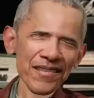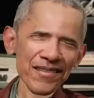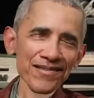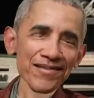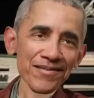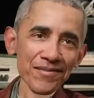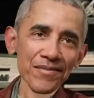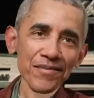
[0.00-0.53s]

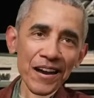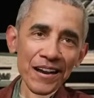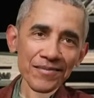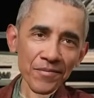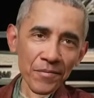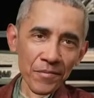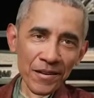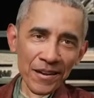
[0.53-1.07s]

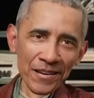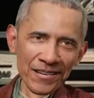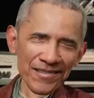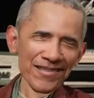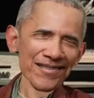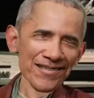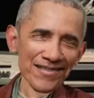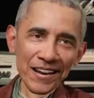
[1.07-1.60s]
Accessory?
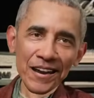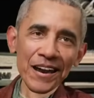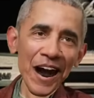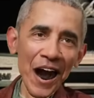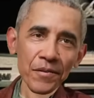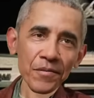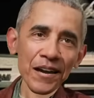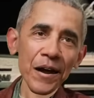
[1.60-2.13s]

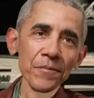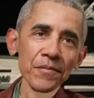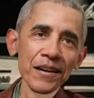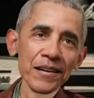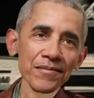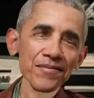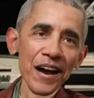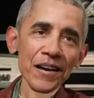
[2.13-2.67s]
How can I
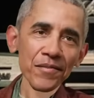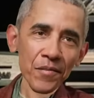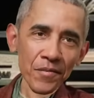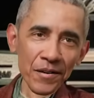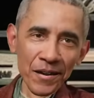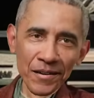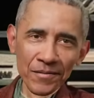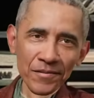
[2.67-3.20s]
be an
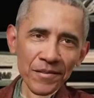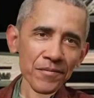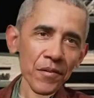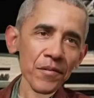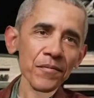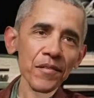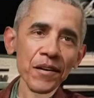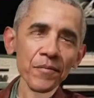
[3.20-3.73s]
accessory? This
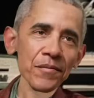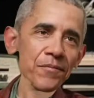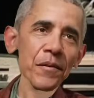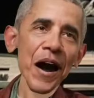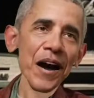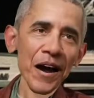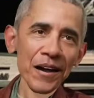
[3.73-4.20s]
whole thing was my